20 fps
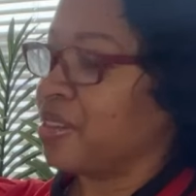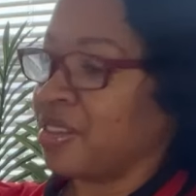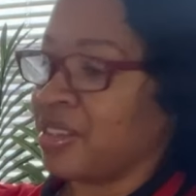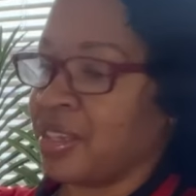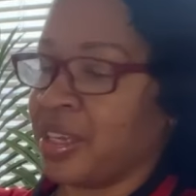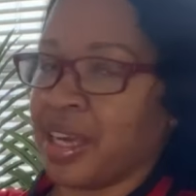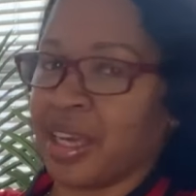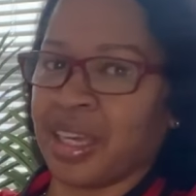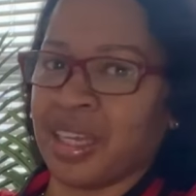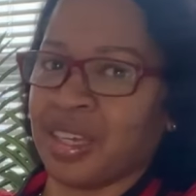
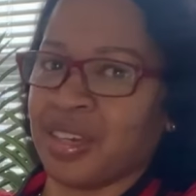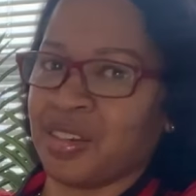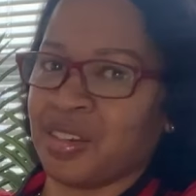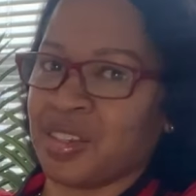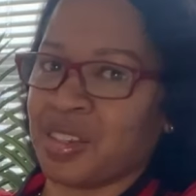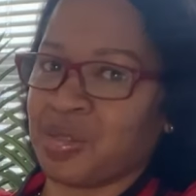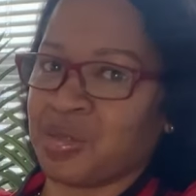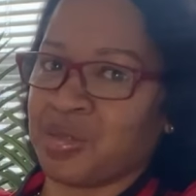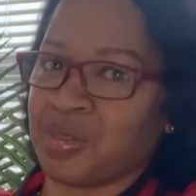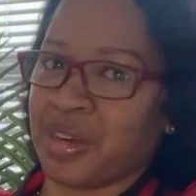Yeah, get a girl
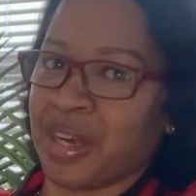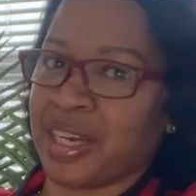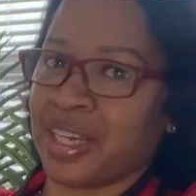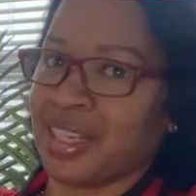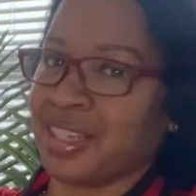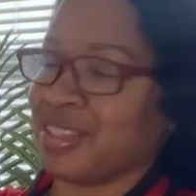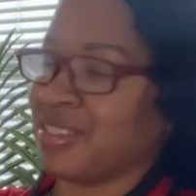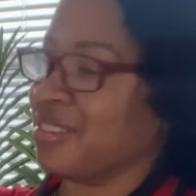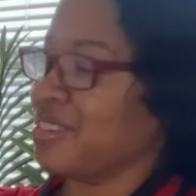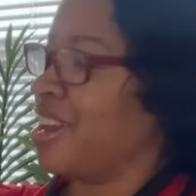some credit.
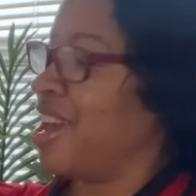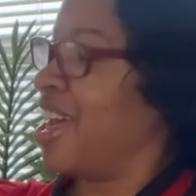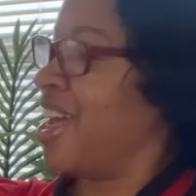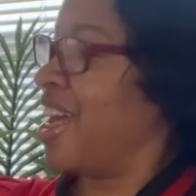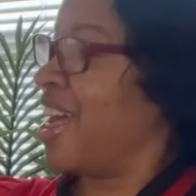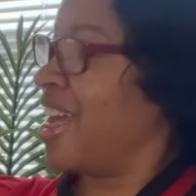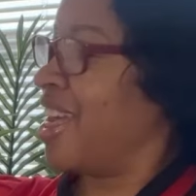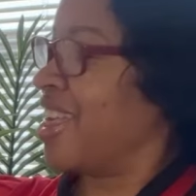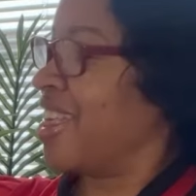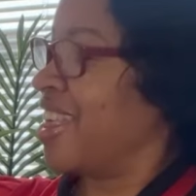
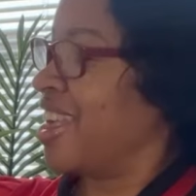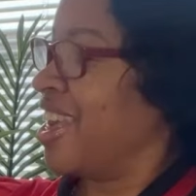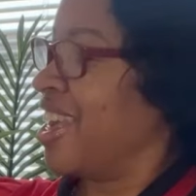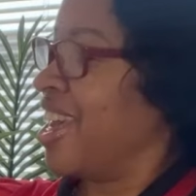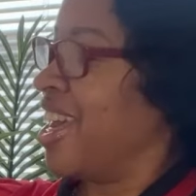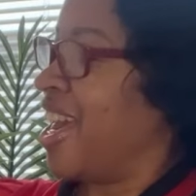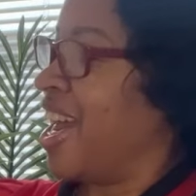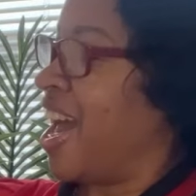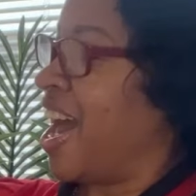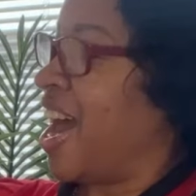
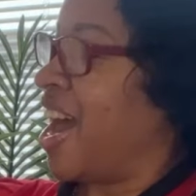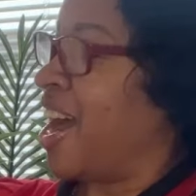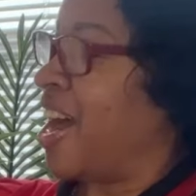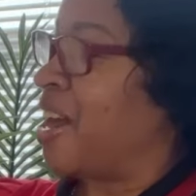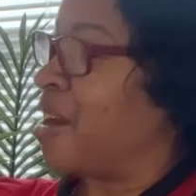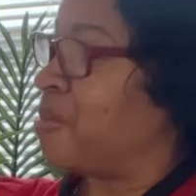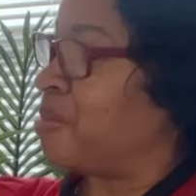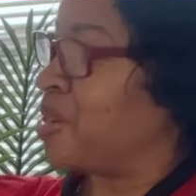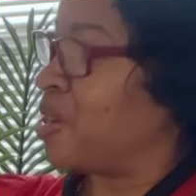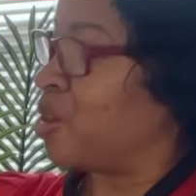
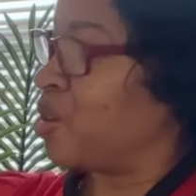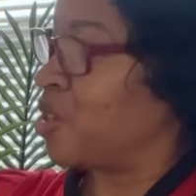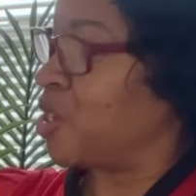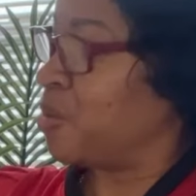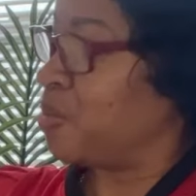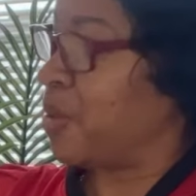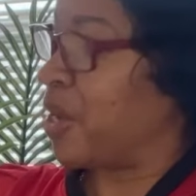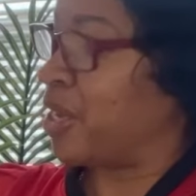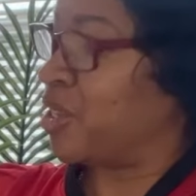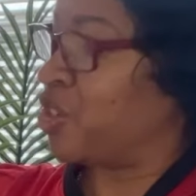no
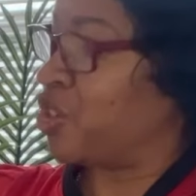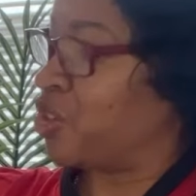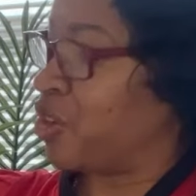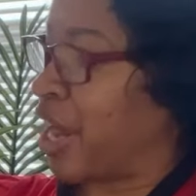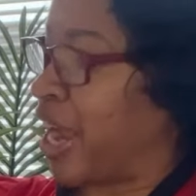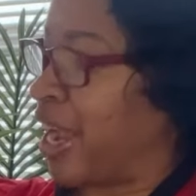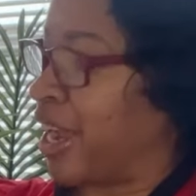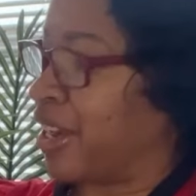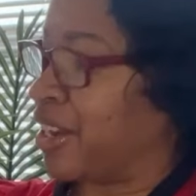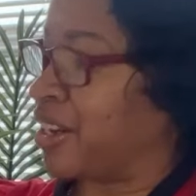spend
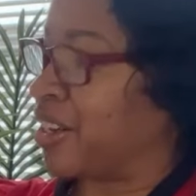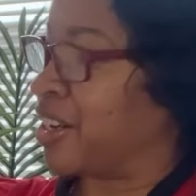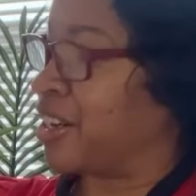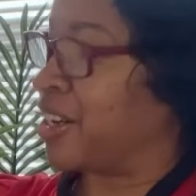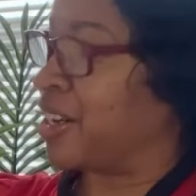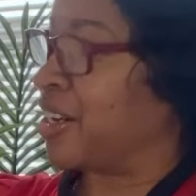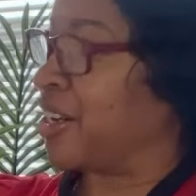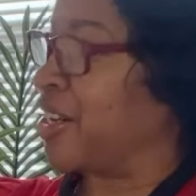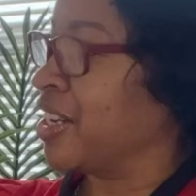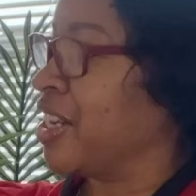
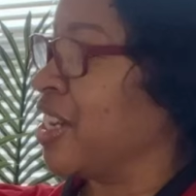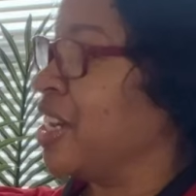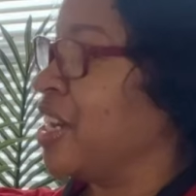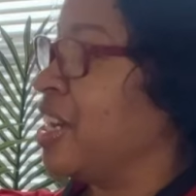tracker.